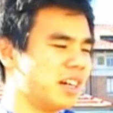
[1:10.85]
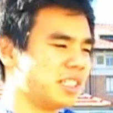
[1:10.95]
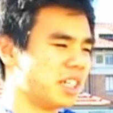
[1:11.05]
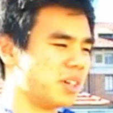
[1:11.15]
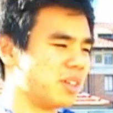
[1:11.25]

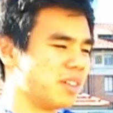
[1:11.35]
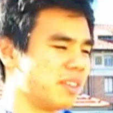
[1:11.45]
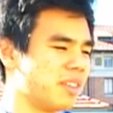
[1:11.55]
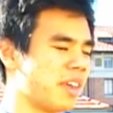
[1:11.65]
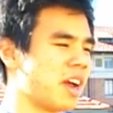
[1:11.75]
So
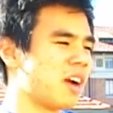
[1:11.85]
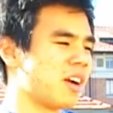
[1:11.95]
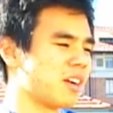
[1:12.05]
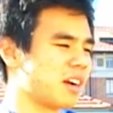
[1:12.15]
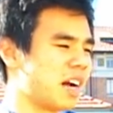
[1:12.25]

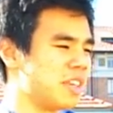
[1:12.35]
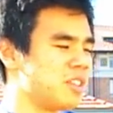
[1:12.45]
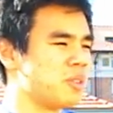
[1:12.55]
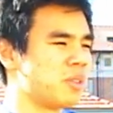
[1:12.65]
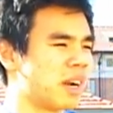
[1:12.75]
there I
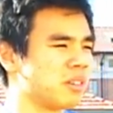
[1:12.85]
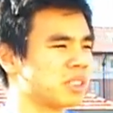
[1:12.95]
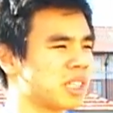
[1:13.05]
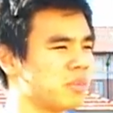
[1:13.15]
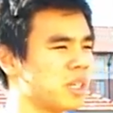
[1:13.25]
knew that I
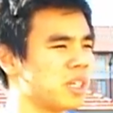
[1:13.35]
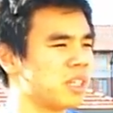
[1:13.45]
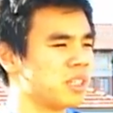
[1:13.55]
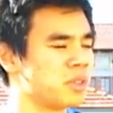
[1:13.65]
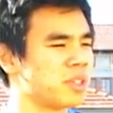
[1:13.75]
was going to be
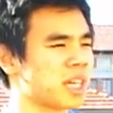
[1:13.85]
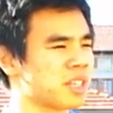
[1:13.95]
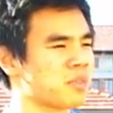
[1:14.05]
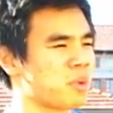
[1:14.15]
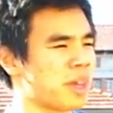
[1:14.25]
doing
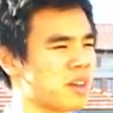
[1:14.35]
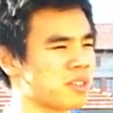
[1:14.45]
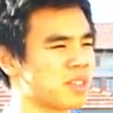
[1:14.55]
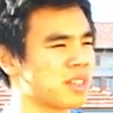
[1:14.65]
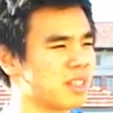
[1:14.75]
Texas
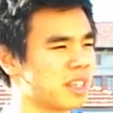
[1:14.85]
4000,